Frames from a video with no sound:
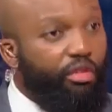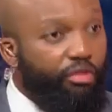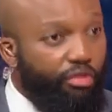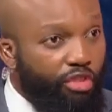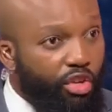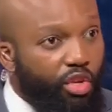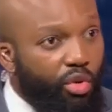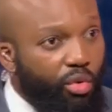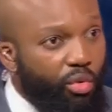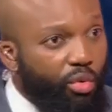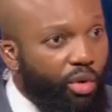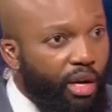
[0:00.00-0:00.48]
your
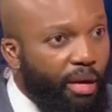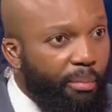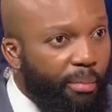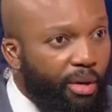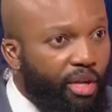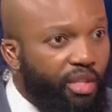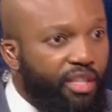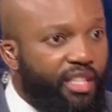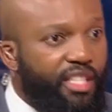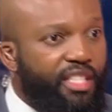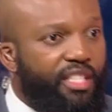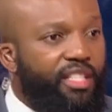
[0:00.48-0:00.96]
view
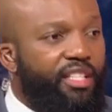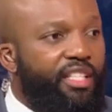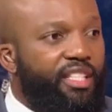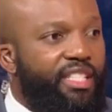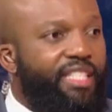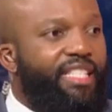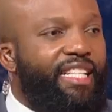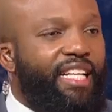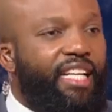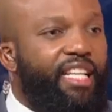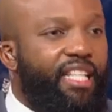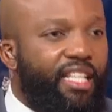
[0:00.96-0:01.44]
about the
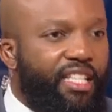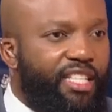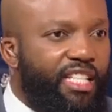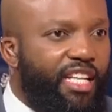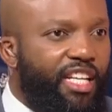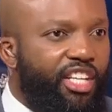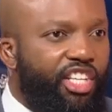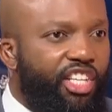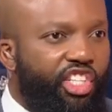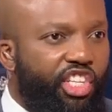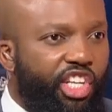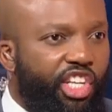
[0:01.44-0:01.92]

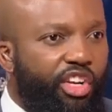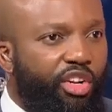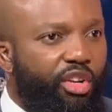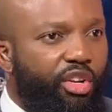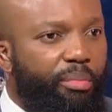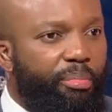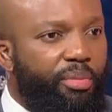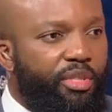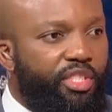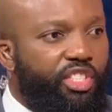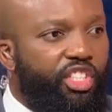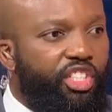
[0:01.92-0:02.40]
Secretary
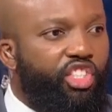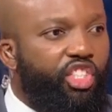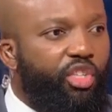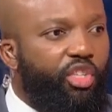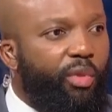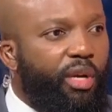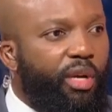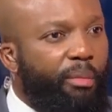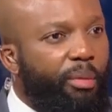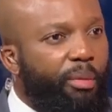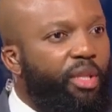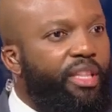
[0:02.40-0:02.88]
General position.
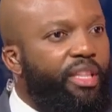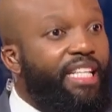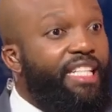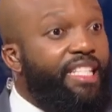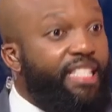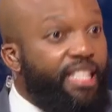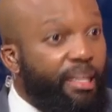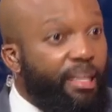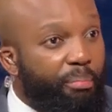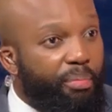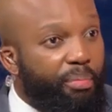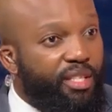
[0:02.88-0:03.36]
What about the
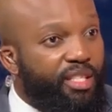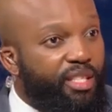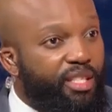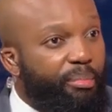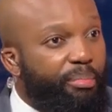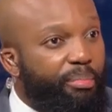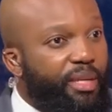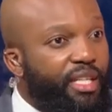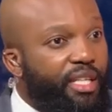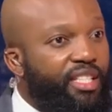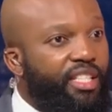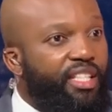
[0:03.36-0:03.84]
Deputy
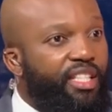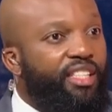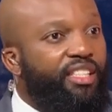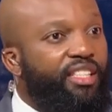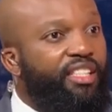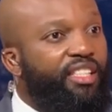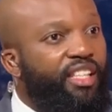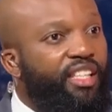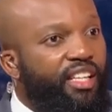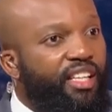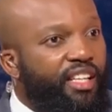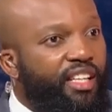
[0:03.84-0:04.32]

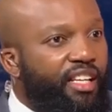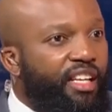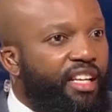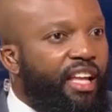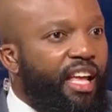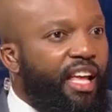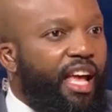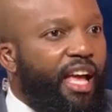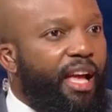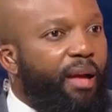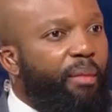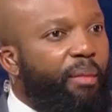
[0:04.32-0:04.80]
President
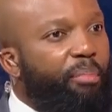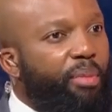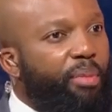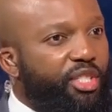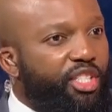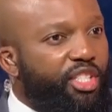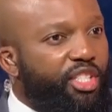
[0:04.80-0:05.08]
position?